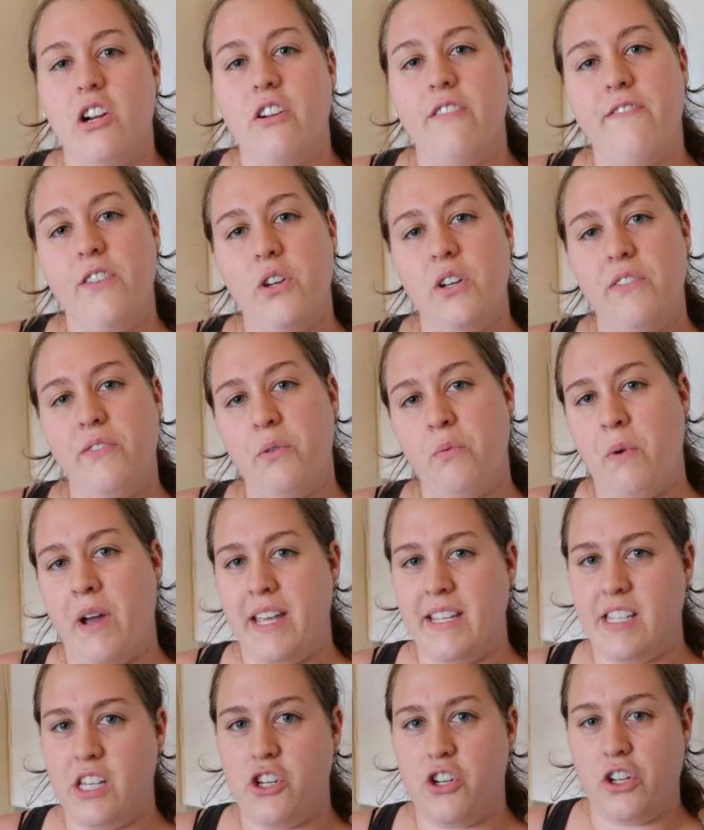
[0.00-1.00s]
there are a few different
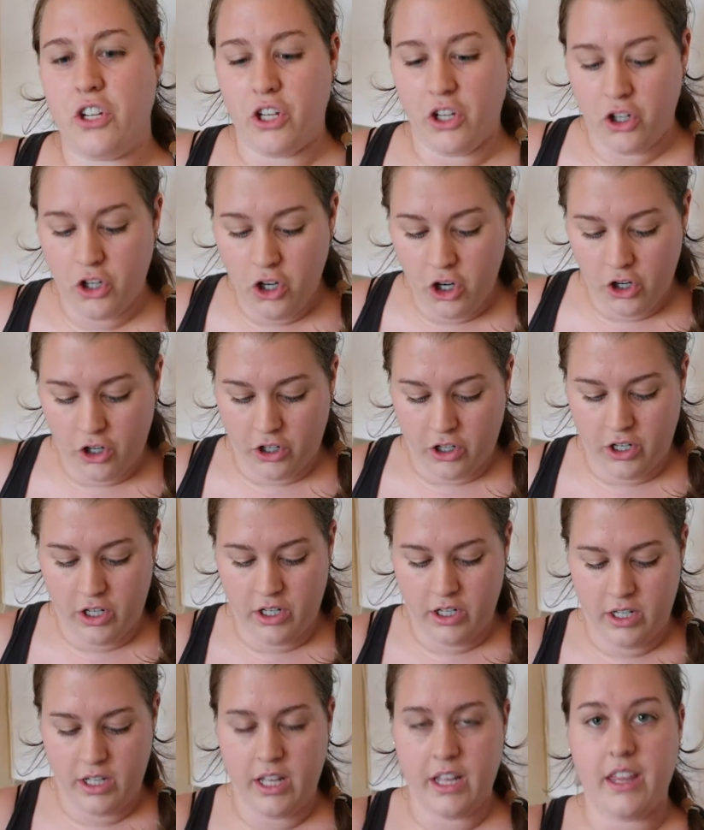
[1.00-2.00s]
ways that you can cook
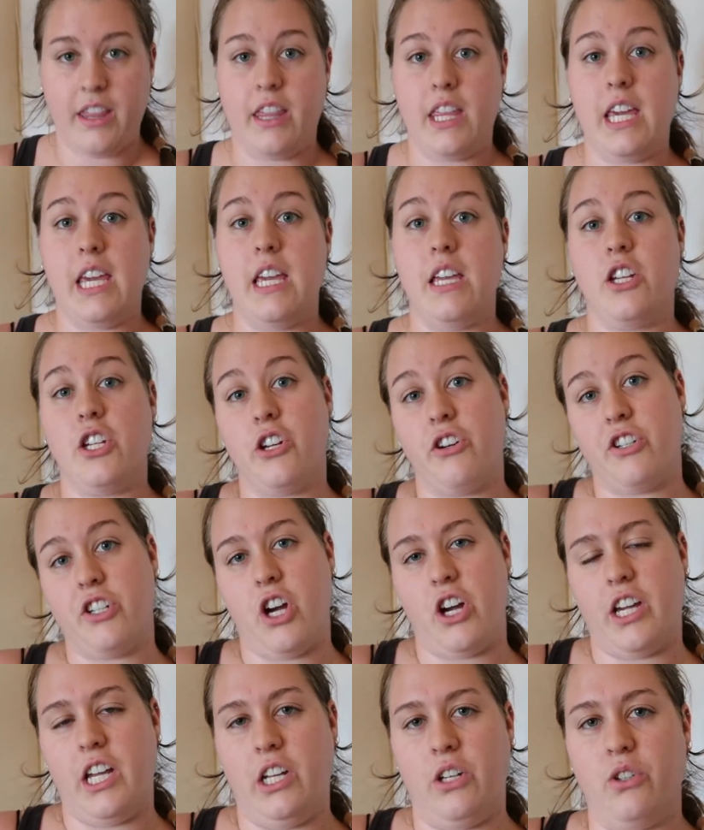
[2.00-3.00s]
the
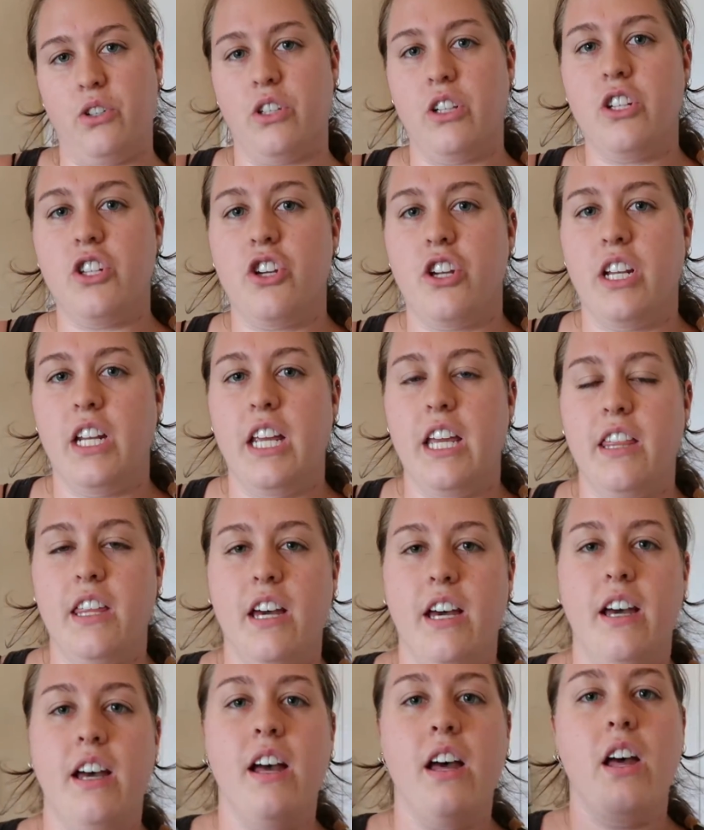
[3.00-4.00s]
shirataki noodles. You can
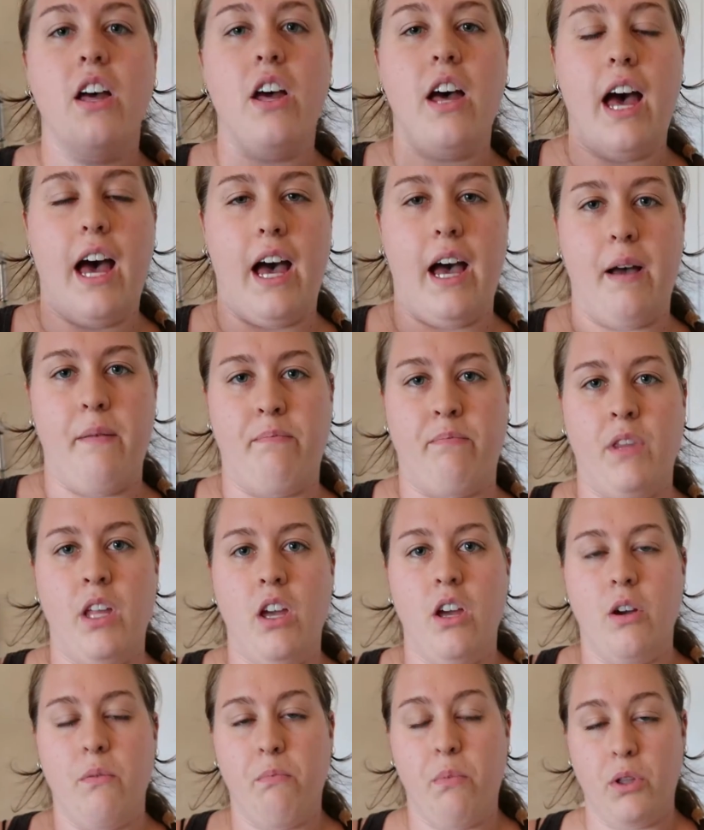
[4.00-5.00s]
either
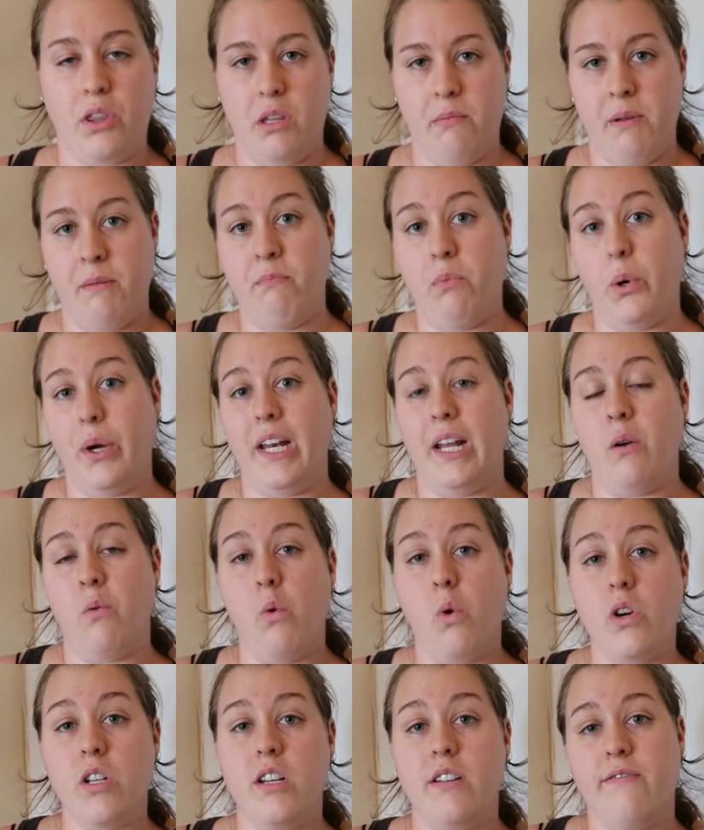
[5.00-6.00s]
put them in
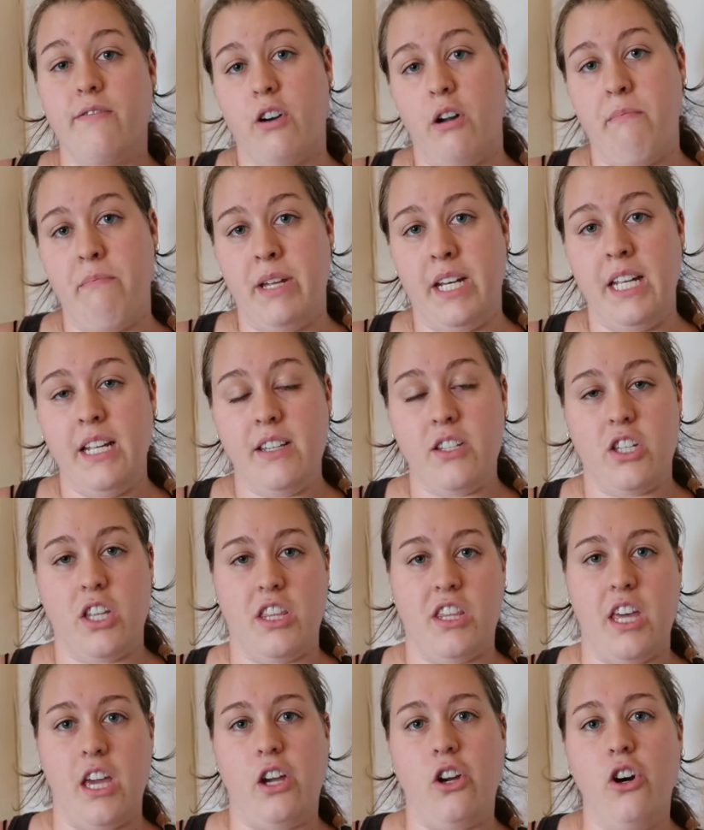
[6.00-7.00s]
boiling water for a minute so
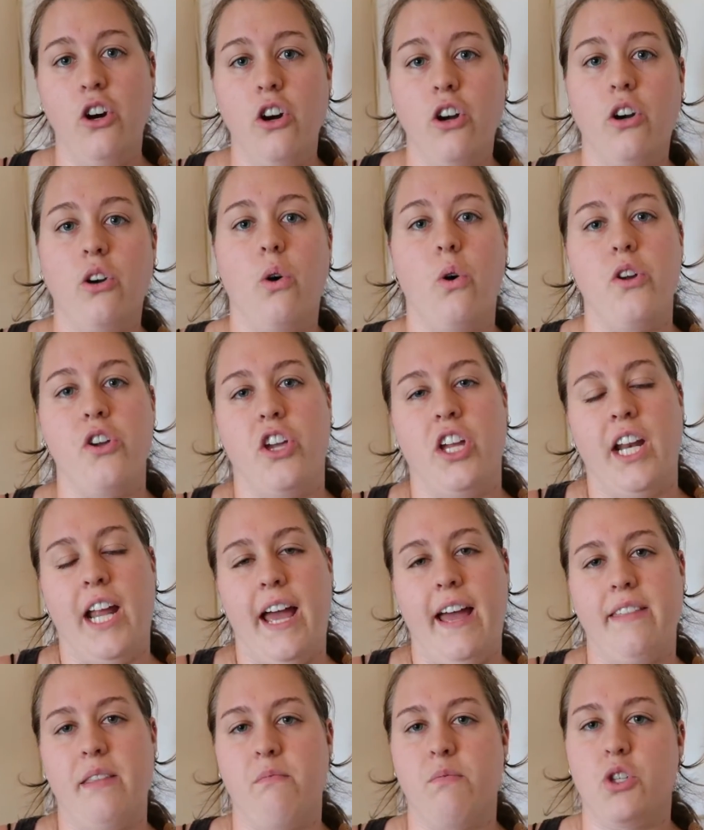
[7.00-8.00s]
that they cook, or you can
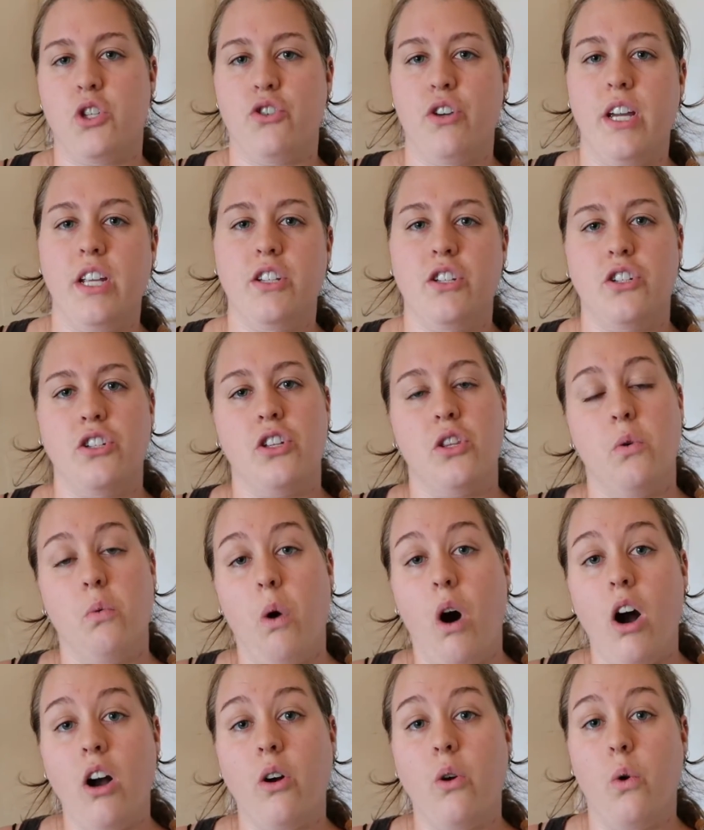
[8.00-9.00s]
add them straight to the
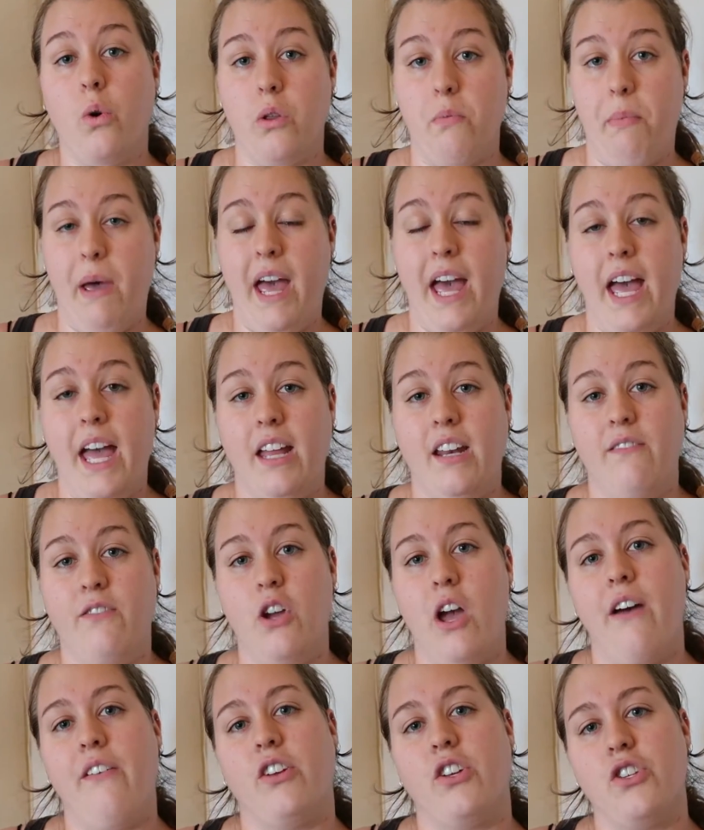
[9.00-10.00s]
wok or the pan if
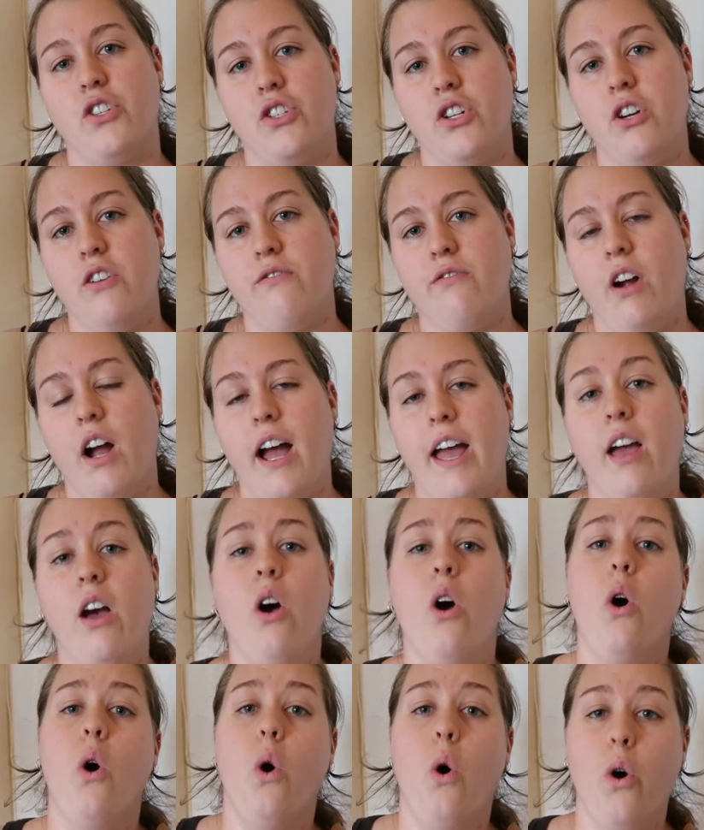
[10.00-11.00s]
you're having a stir fry,
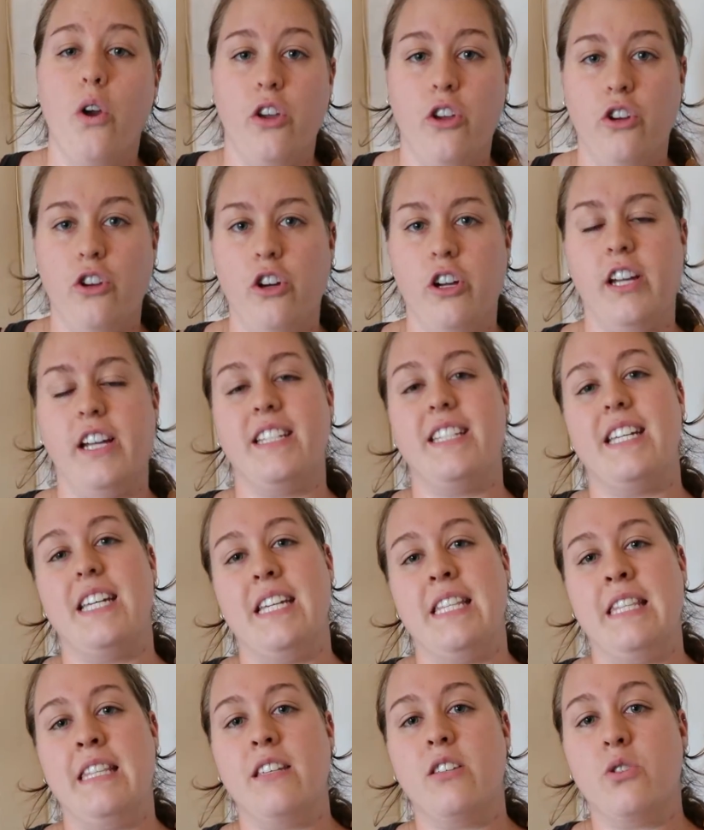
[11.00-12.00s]
or you can cook it
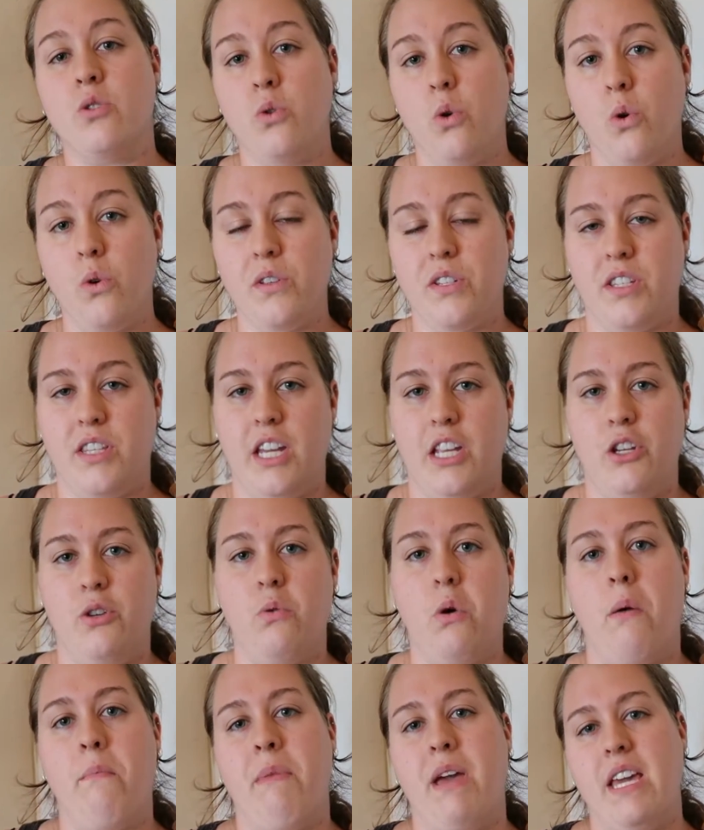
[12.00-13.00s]
in the sauce that
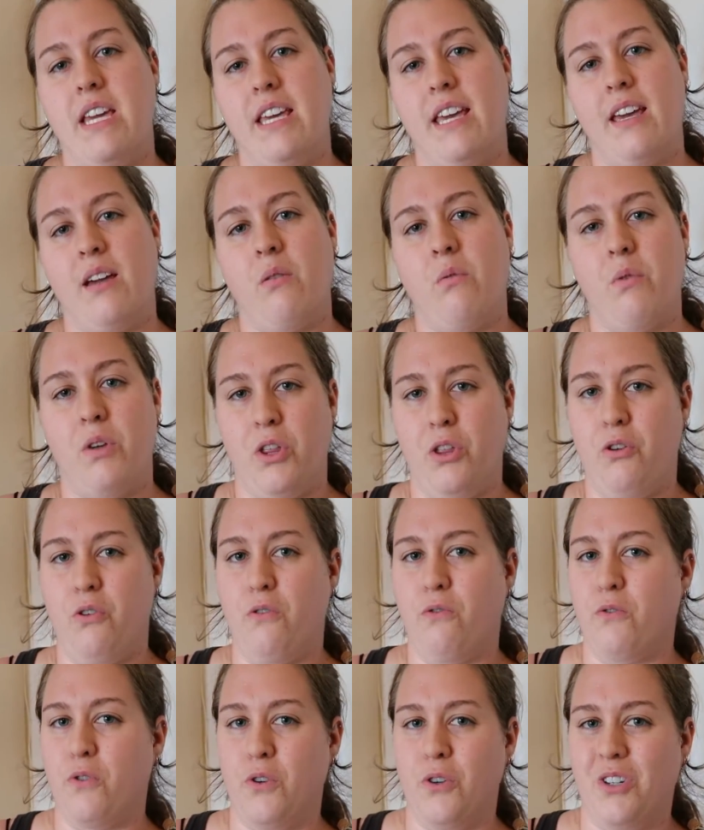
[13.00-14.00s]
you are making with
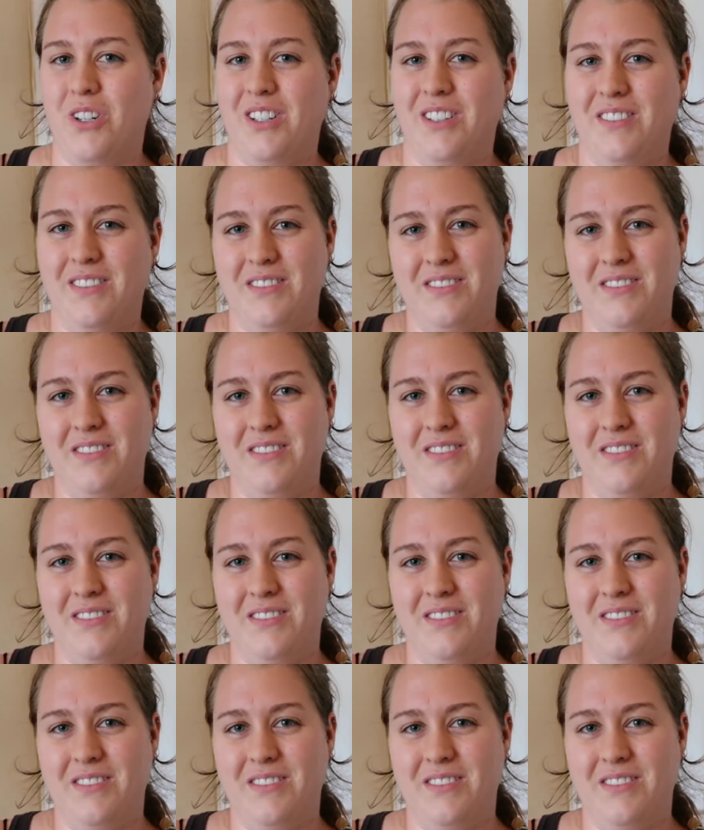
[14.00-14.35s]
your food.